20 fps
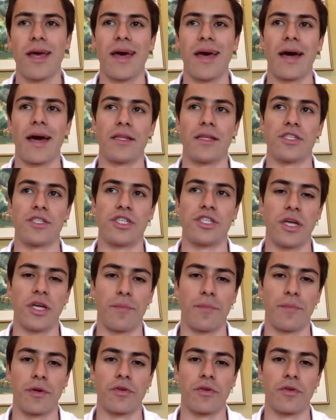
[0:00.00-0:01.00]
and it's
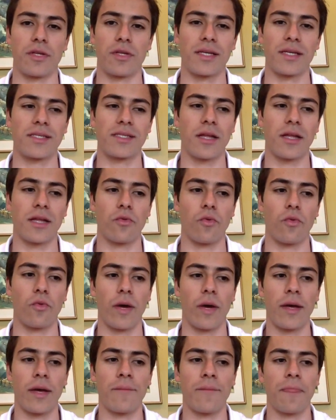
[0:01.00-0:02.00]
cheaper to test that
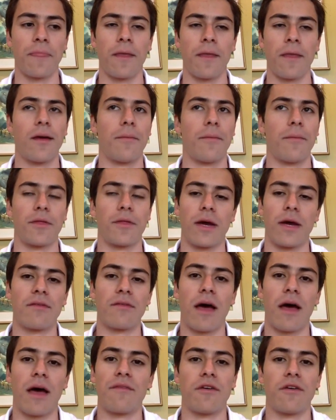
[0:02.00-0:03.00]
way. But the way
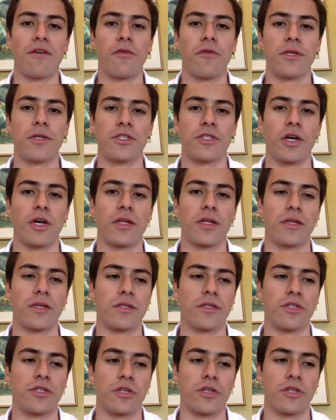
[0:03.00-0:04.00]
I've always done it
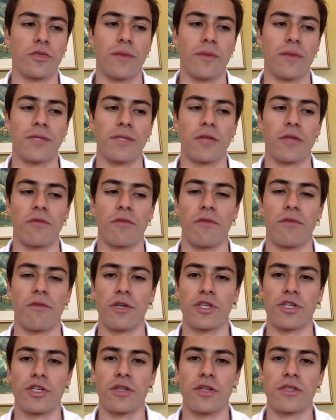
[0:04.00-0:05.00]
is just website
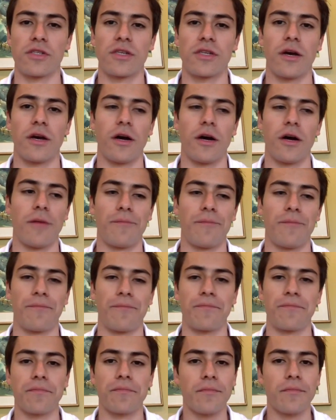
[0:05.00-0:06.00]
conversions. I
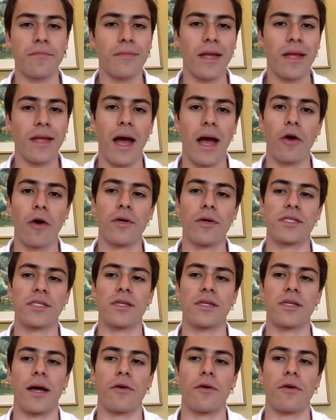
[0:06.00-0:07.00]

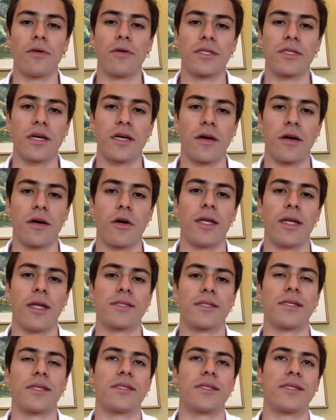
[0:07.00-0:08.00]
always,
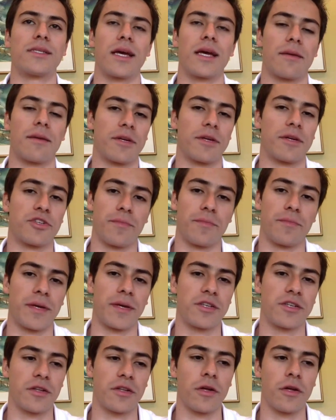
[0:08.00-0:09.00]
unless it's like a mature
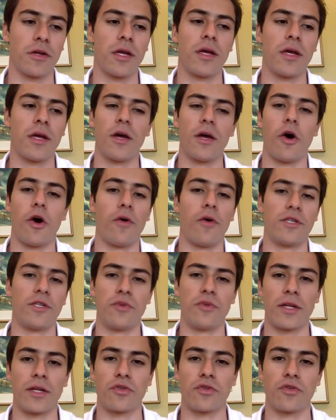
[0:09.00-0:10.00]
pixel, always
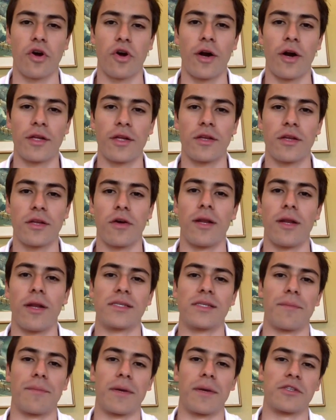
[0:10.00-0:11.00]
do add to cart
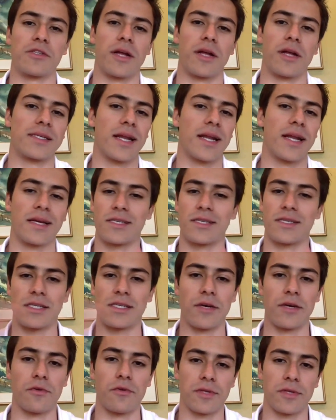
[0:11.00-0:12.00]
unless a pixel has like
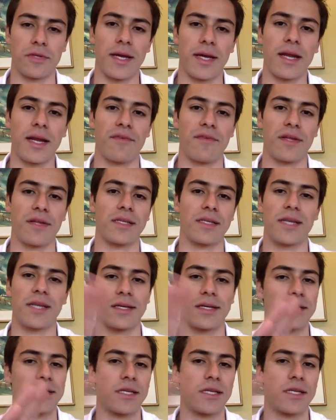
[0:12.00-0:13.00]
zero data. If it has
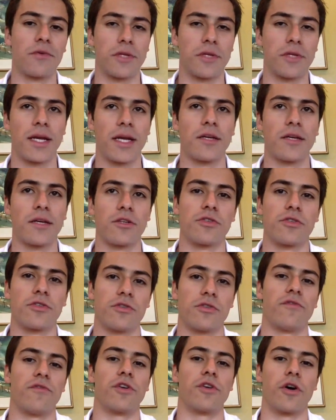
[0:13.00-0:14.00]
like zero data, just
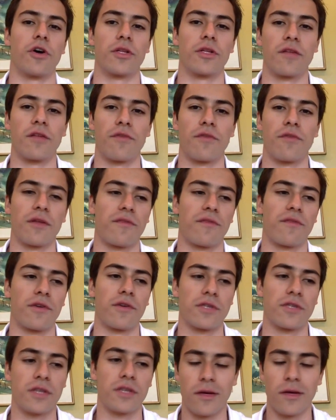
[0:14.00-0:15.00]
use view content for the
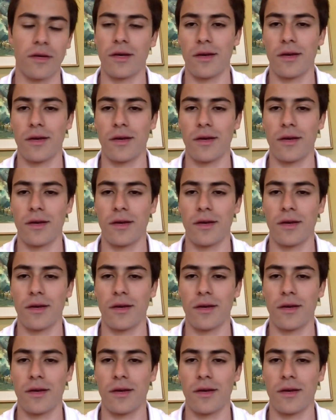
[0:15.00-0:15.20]
first,